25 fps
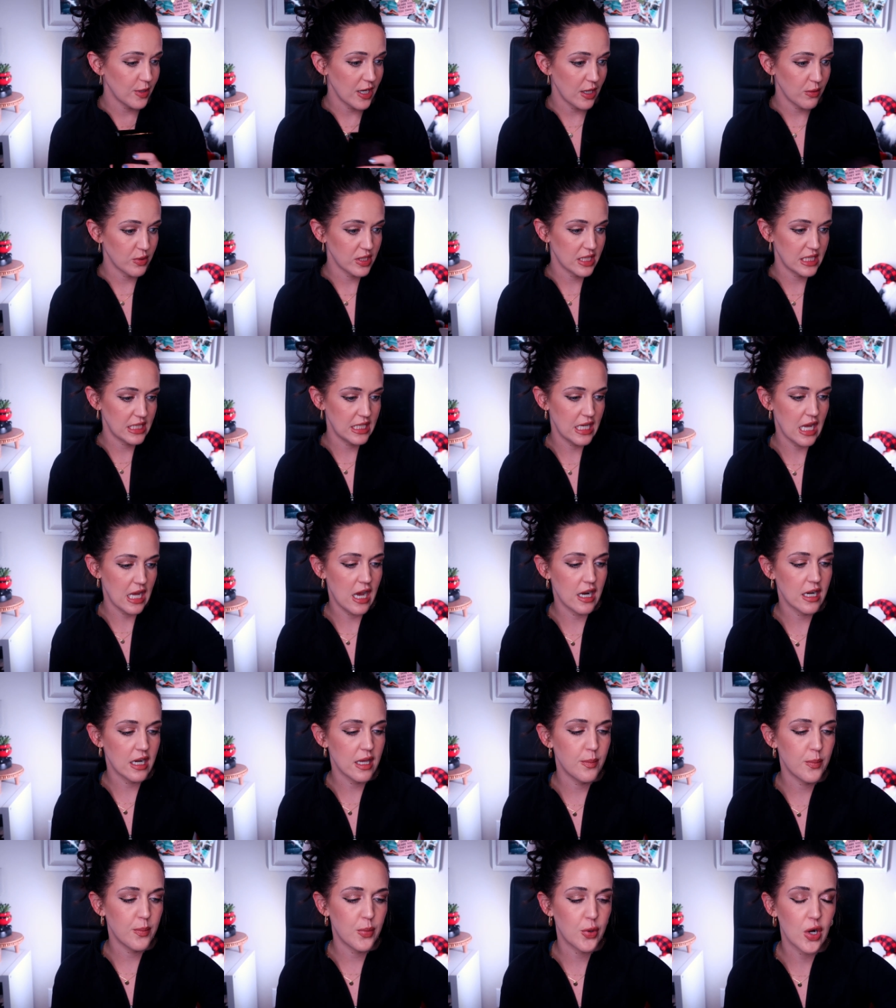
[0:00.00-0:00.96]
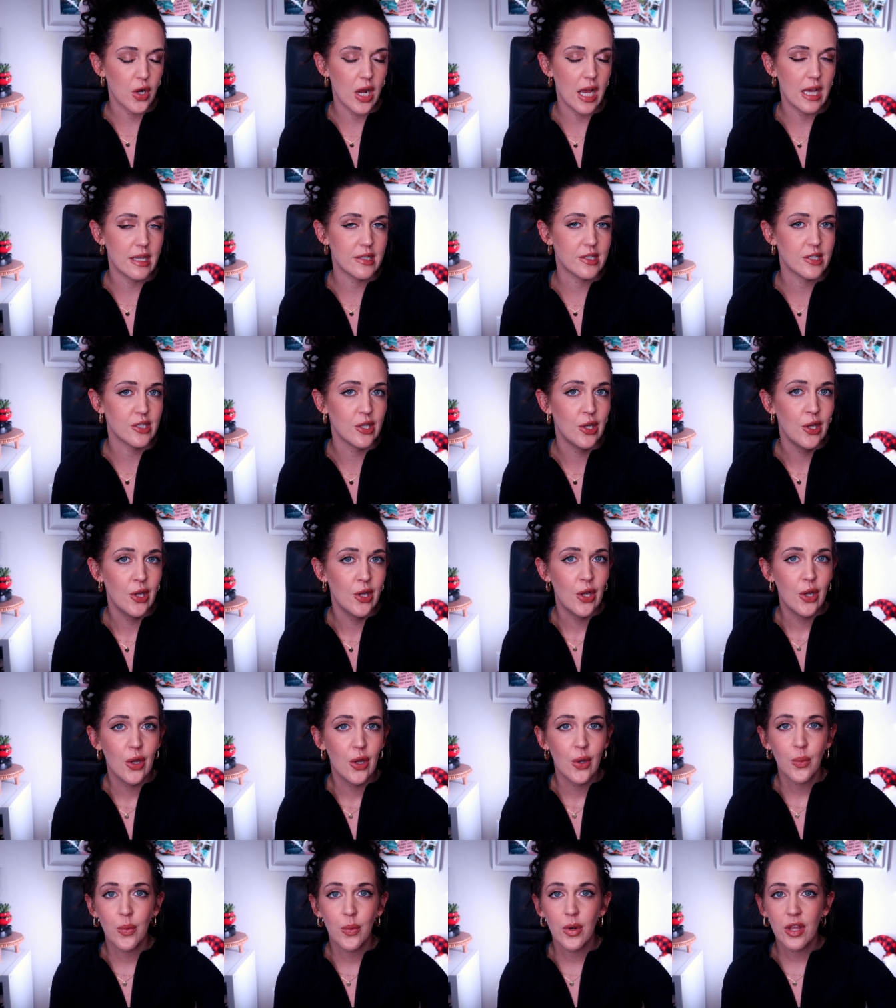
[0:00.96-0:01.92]
but I was not impressed
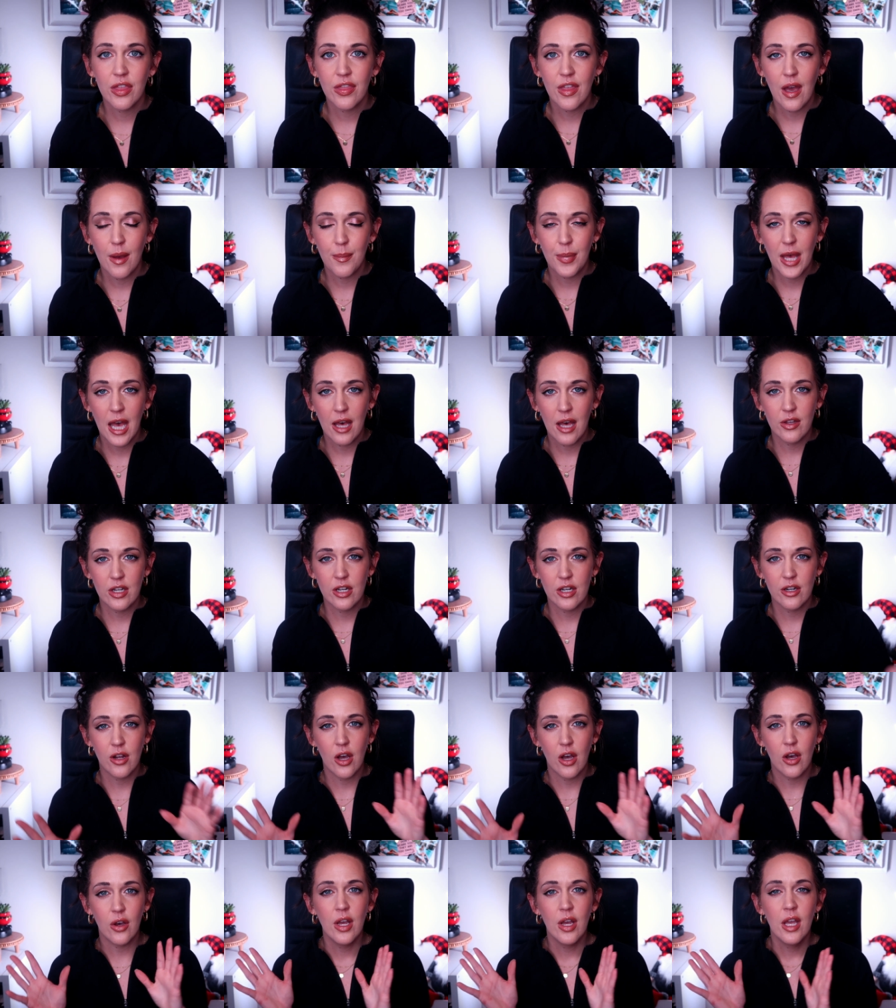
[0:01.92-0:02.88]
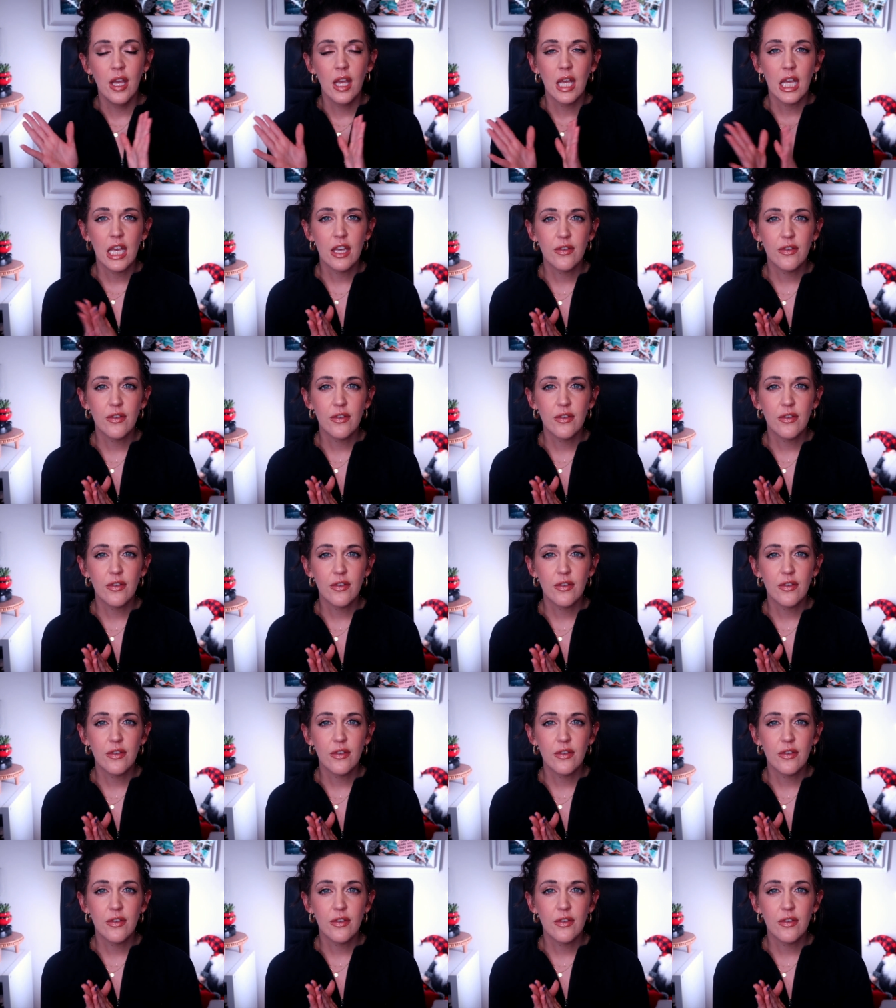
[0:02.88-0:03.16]
with that palette at all.